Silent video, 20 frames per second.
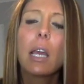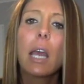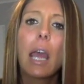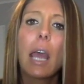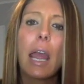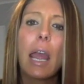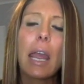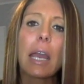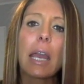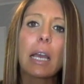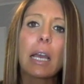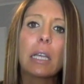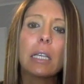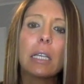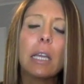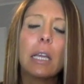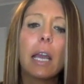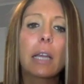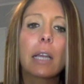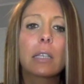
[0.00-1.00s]
And
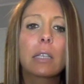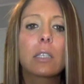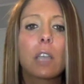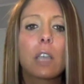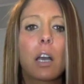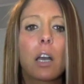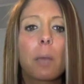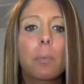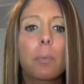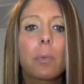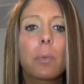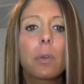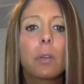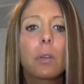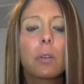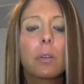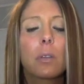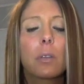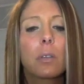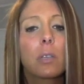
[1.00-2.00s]
he ends up
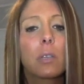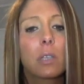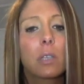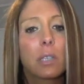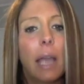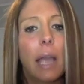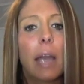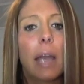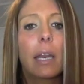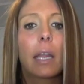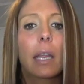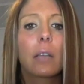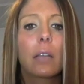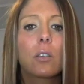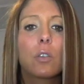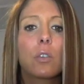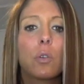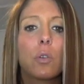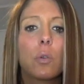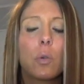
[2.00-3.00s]
deciding
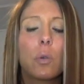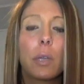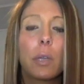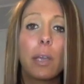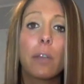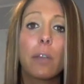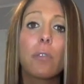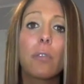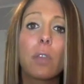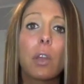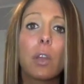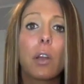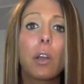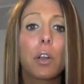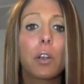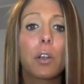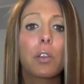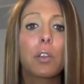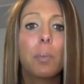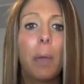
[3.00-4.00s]
to give the
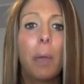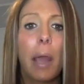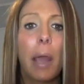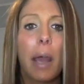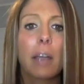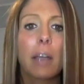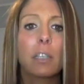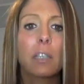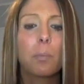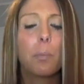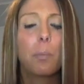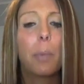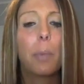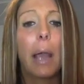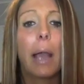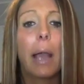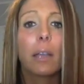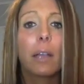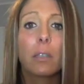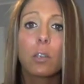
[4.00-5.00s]
Earth Pass
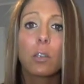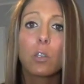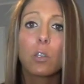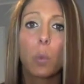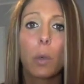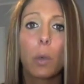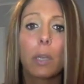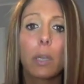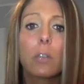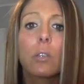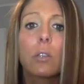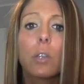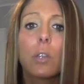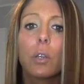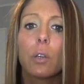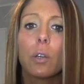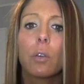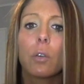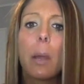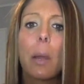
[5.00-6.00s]
back to
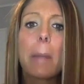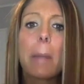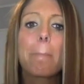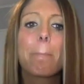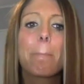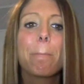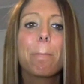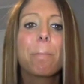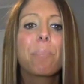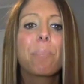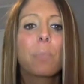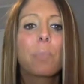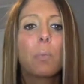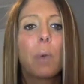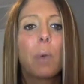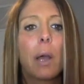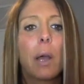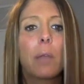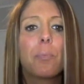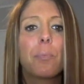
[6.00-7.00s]
22,
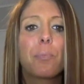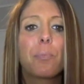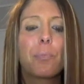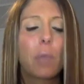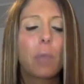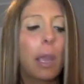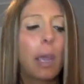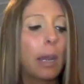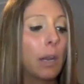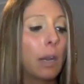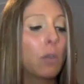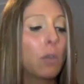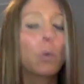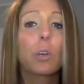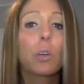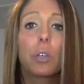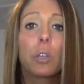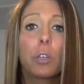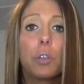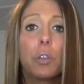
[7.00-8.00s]
and in
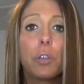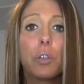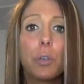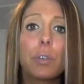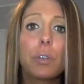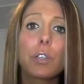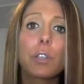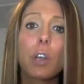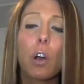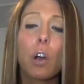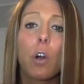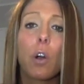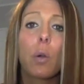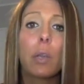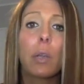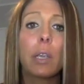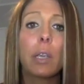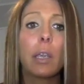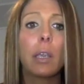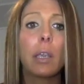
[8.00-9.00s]
order to do so,
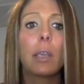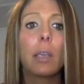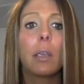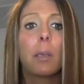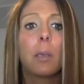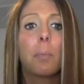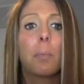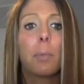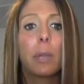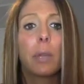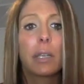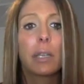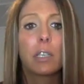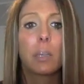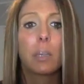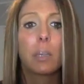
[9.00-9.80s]
he plays the